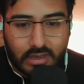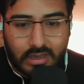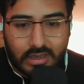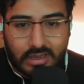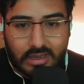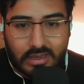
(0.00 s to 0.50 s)

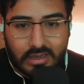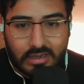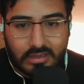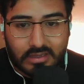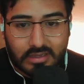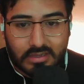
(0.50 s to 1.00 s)
And
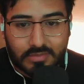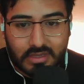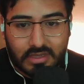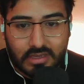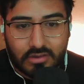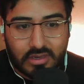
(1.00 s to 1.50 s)
that's something
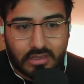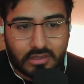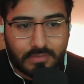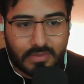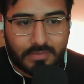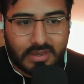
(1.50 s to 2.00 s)
that you guys
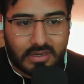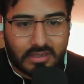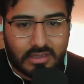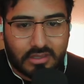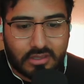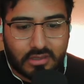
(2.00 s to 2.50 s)
should be paying
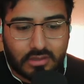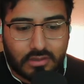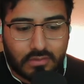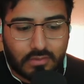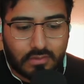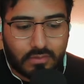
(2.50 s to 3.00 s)
attention
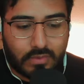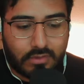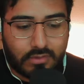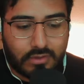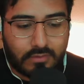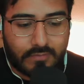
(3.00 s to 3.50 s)
to as well.
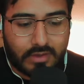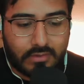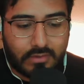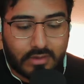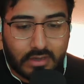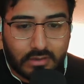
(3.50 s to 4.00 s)
So if I go
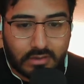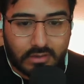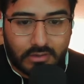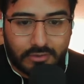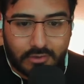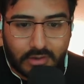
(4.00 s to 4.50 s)
here to
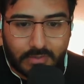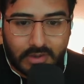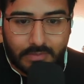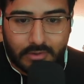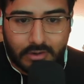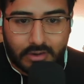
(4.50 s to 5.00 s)
the 30-minute
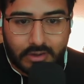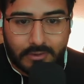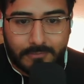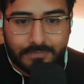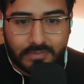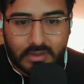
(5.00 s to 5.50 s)
mark,
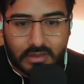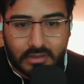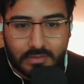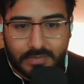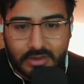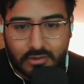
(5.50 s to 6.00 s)
the
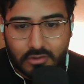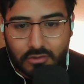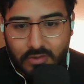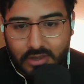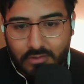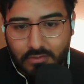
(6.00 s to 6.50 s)
bigger
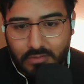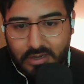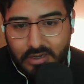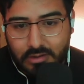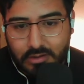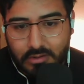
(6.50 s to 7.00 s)
triangle right
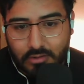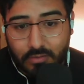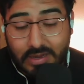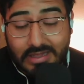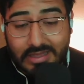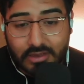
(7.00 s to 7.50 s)
here, or
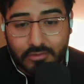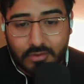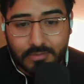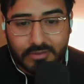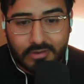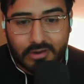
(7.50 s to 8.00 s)
rectangle,
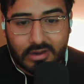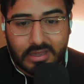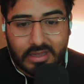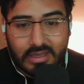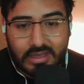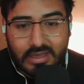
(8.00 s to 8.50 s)
I'm sorry,
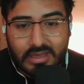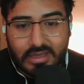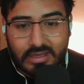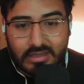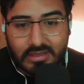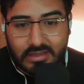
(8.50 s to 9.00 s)

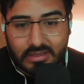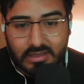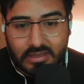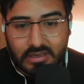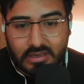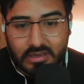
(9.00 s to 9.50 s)
is
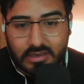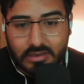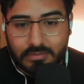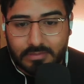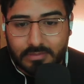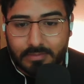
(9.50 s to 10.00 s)

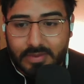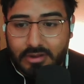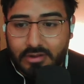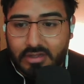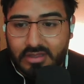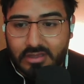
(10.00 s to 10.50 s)
the bigger
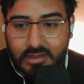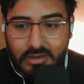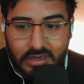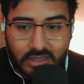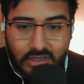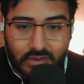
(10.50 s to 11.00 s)

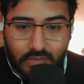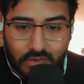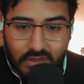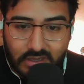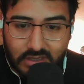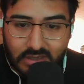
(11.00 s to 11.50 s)
consolidation,
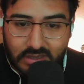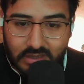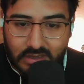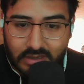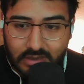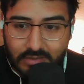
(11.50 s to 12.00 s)
which is
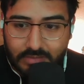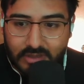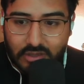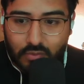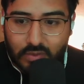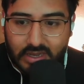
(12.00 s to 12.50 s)

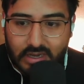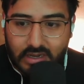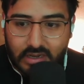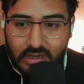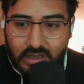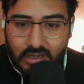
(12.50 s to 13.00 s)

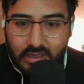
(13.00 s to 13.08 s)
between